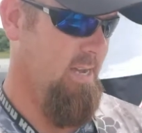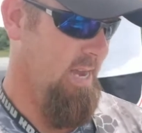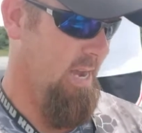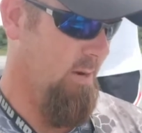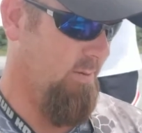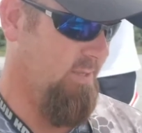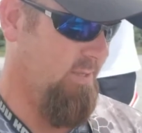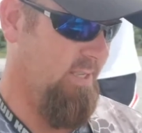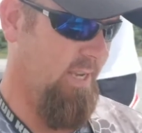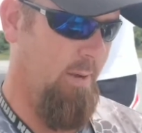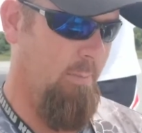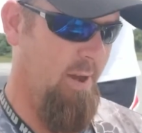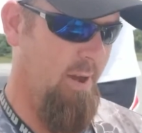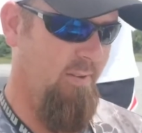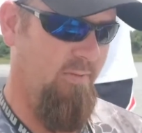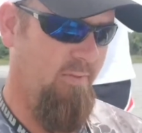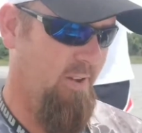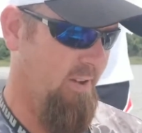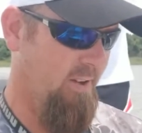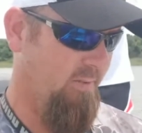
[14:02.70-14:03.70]
I would say my
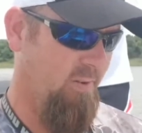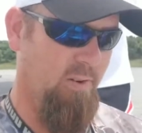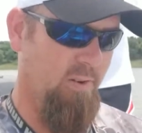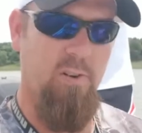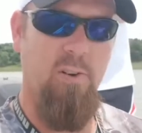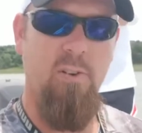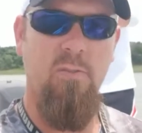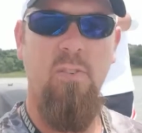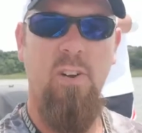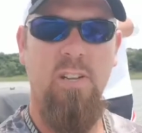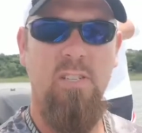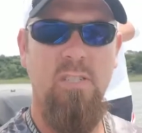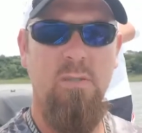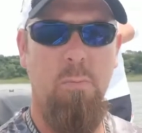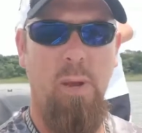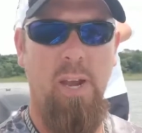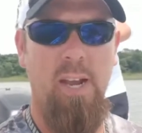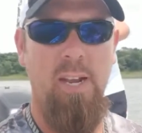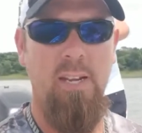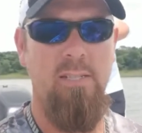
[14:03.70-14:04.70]
favorite drifty
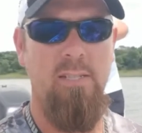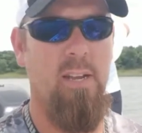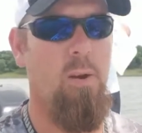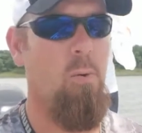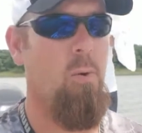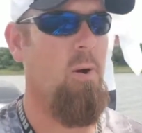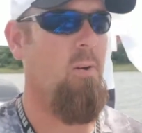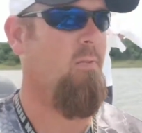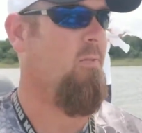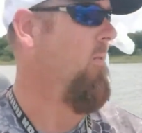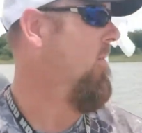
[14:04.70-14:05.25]
speeds anywhere